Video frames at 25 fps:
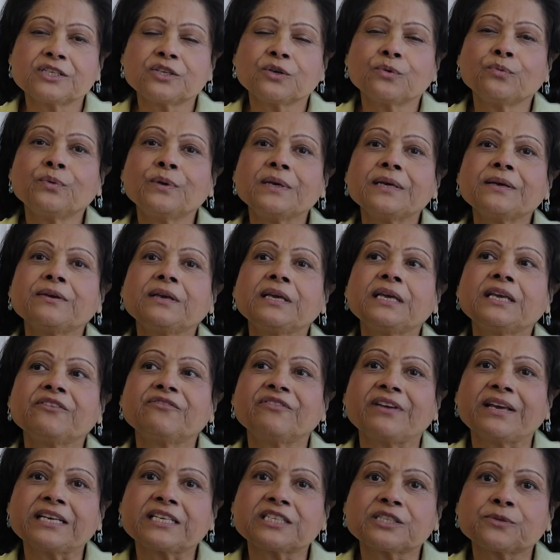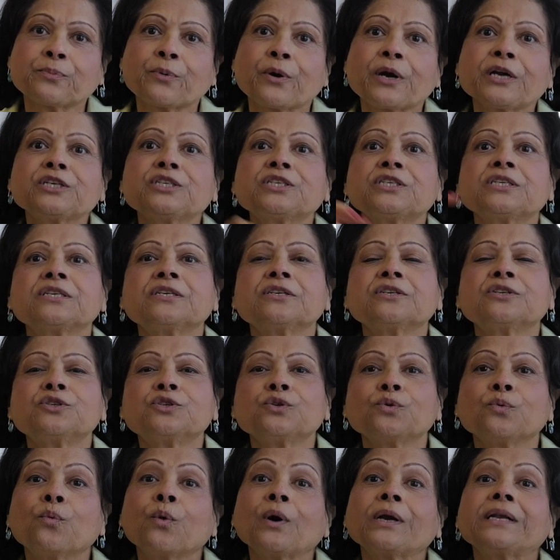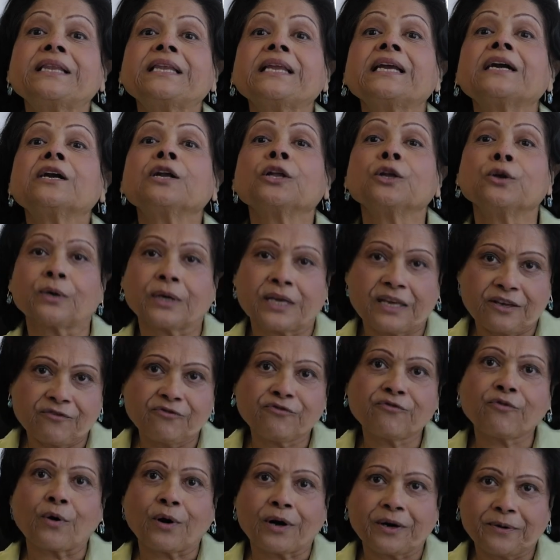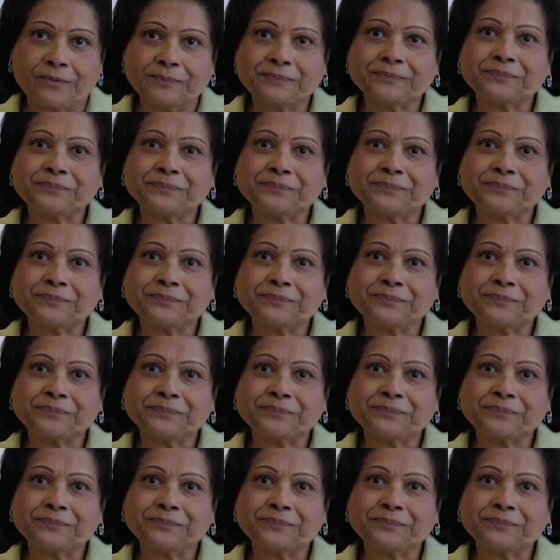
So we give expression to what they're looking for.